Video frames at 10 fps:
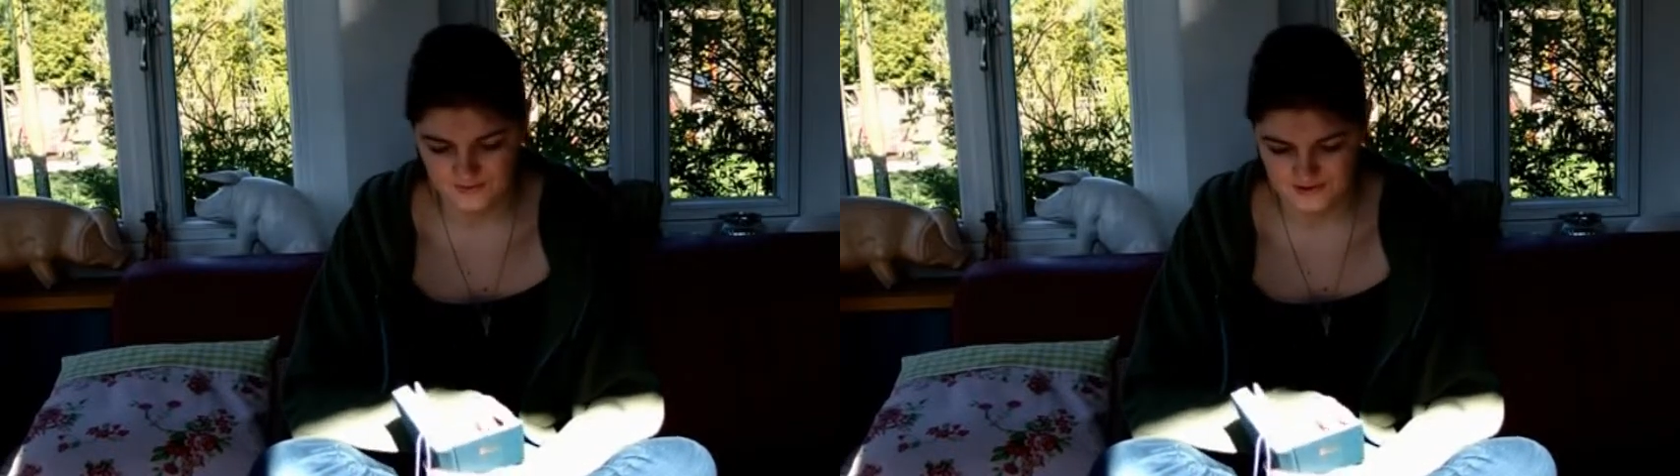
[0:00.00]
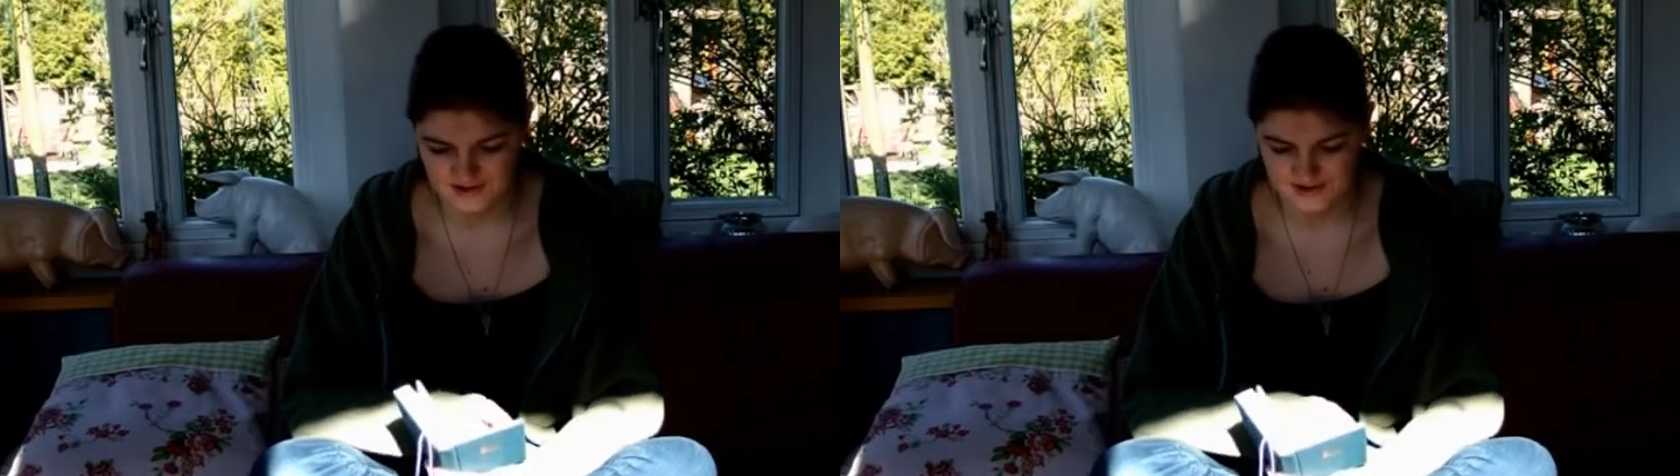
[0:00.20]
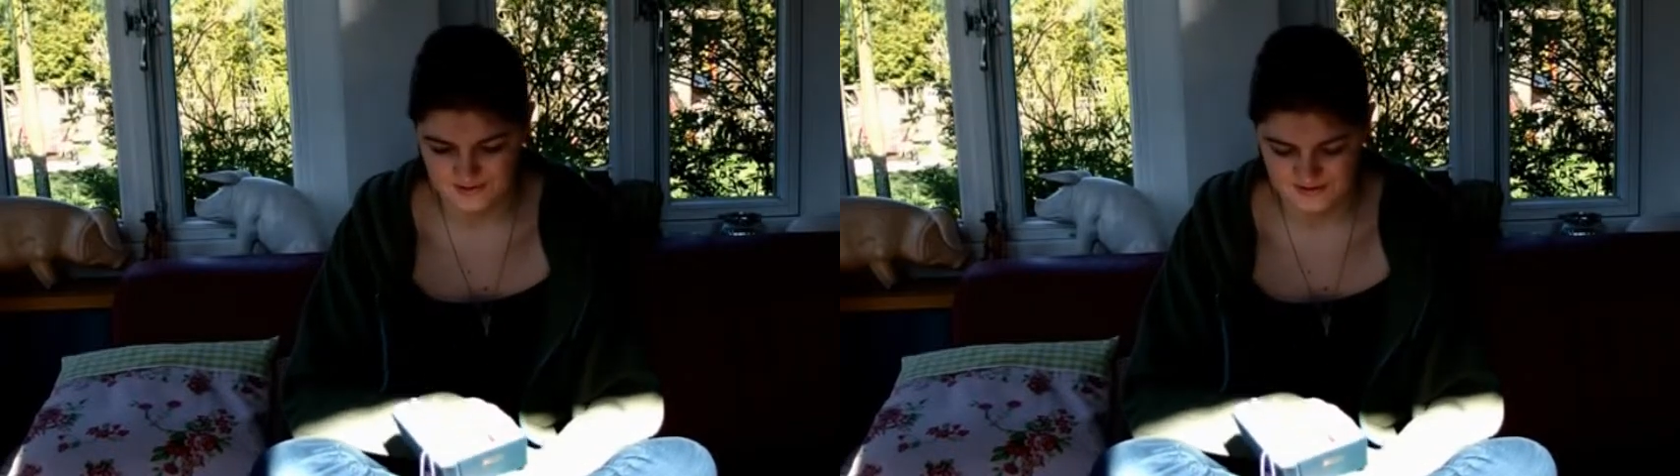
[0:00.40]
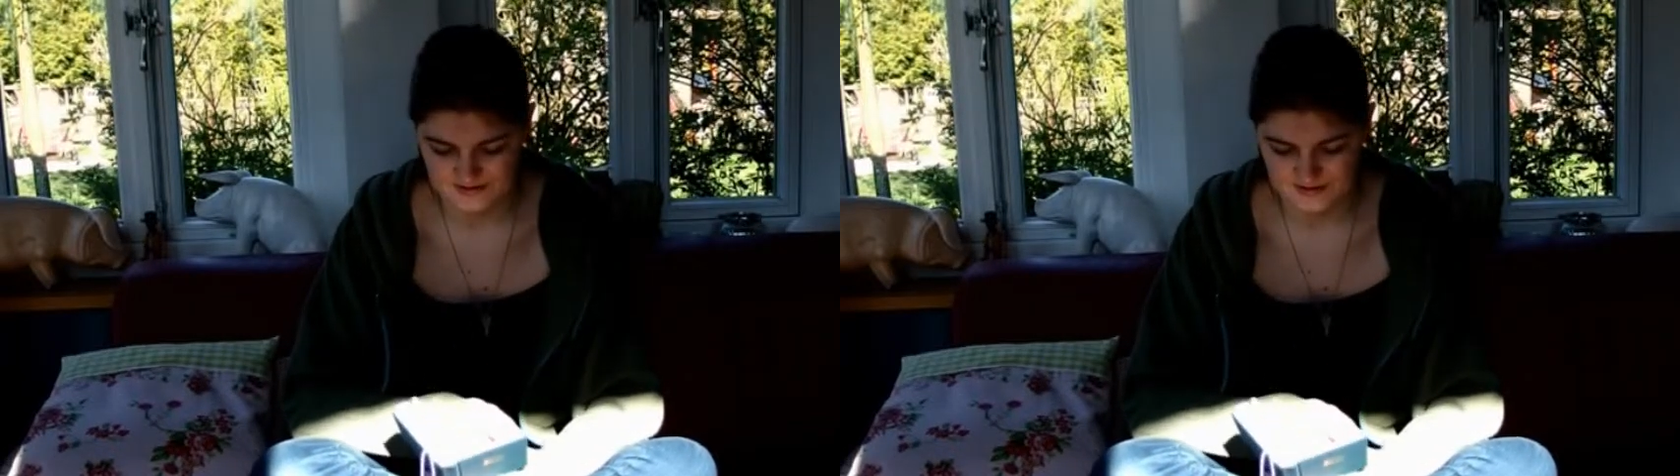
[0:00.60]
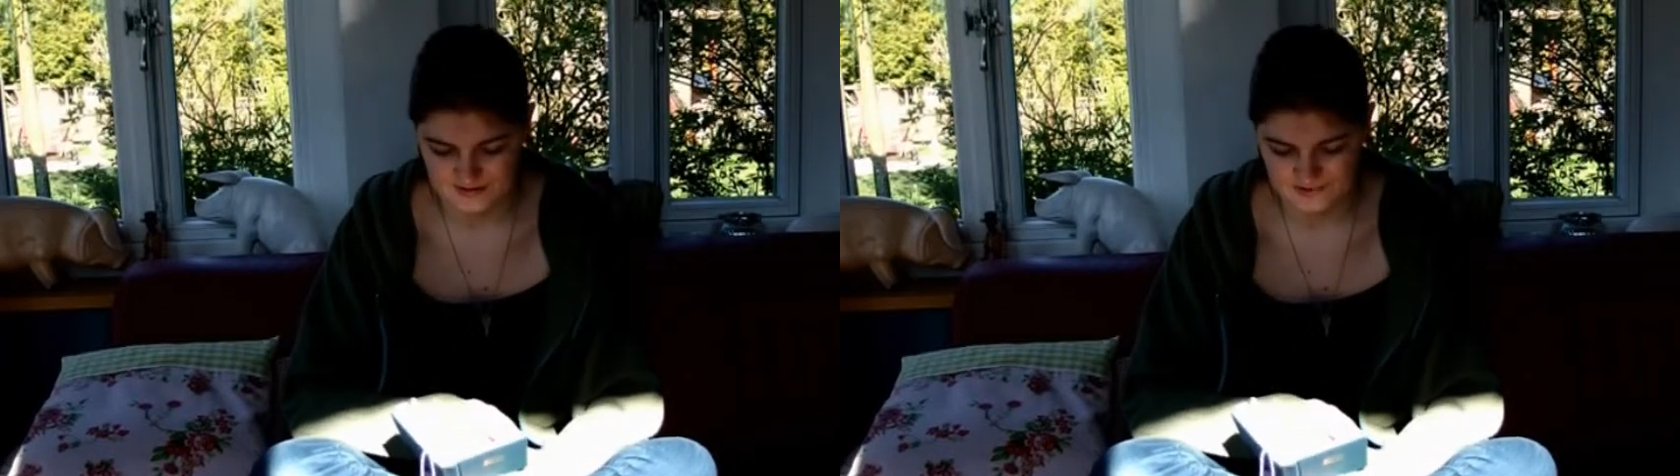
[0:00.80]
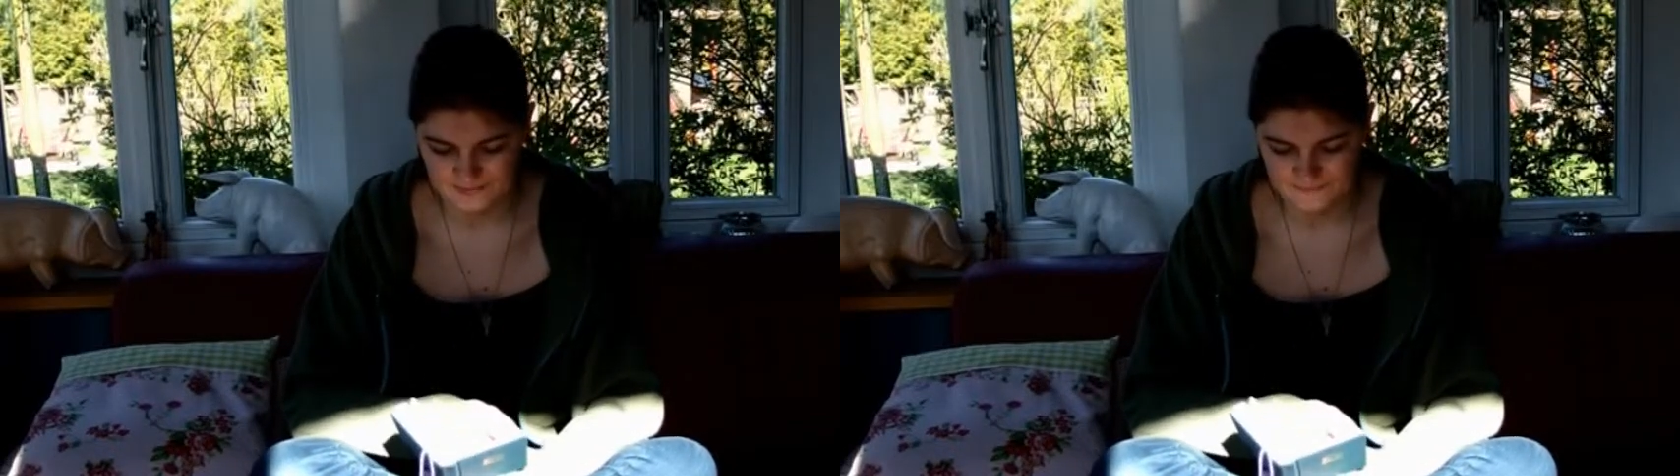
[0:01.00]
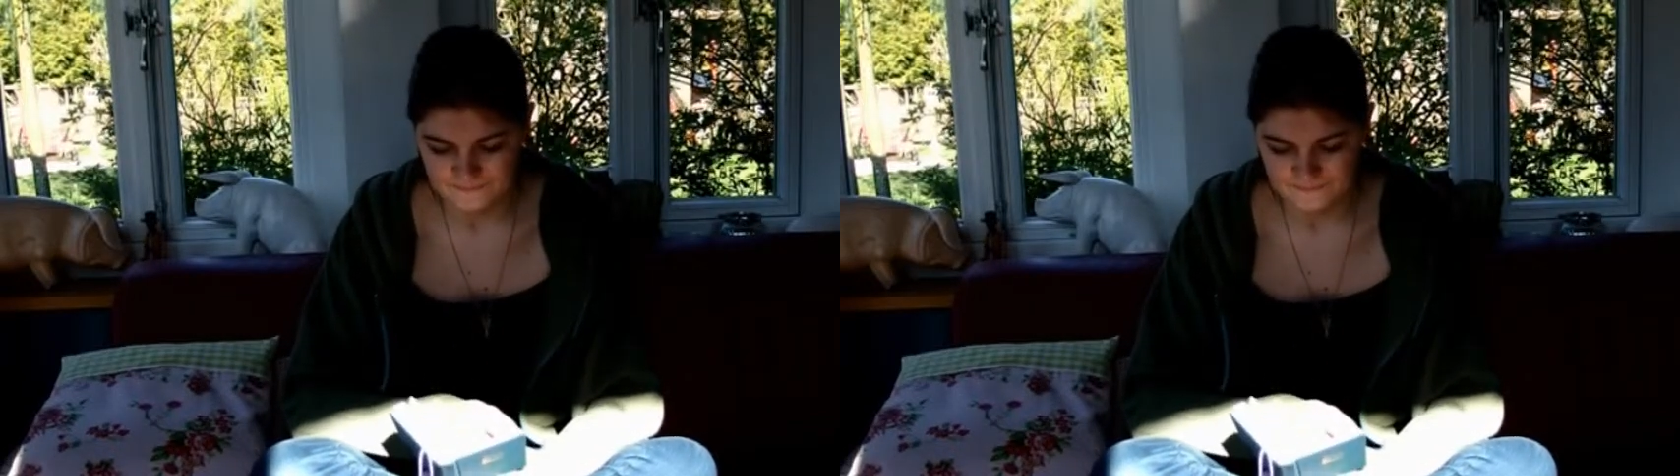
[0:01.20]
for The Gentleman's Guide,